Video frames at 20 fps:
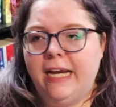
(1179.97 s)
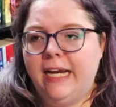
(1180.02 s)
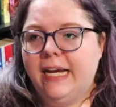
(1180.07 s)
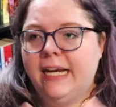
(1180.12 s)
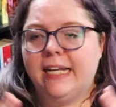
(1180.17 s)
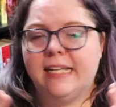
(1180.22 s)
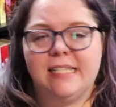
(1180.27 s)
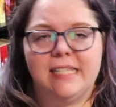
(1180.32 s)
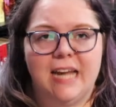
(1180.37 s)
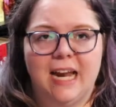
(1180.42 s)

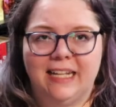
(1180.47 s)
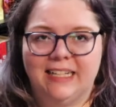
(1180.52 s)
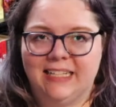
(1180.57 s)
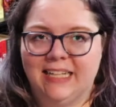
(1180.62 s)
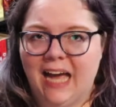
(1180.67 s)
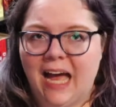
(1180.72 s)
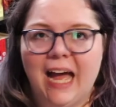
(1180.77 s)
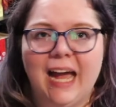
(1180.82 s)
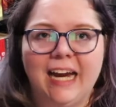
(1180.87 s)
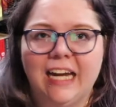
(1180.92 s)
It is not a
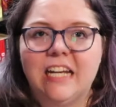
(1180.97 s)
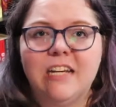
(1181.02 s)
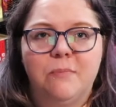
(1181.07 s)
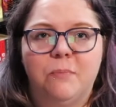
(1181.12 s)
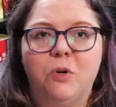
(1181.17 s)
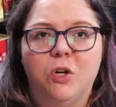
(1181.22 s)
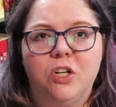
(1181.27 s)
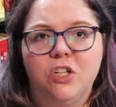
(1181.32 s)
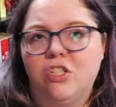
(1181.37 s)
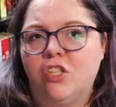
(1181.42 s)

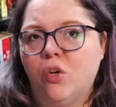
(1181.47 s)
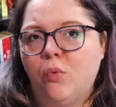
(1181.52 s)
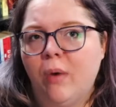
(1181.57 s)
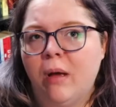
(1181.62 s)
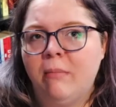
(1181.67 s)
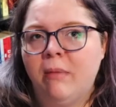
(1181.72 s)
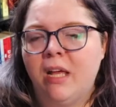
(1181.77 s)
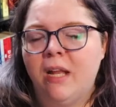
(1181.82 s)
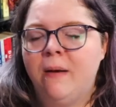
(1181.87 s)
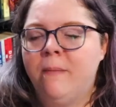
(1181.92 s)
kind book to
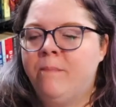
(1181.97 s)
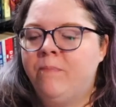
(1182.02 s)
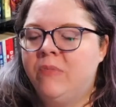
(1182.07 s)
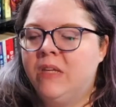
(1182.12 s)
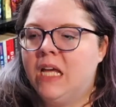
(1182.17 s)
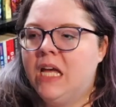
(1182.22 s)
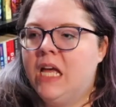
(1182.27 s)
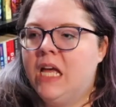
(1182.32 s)
women.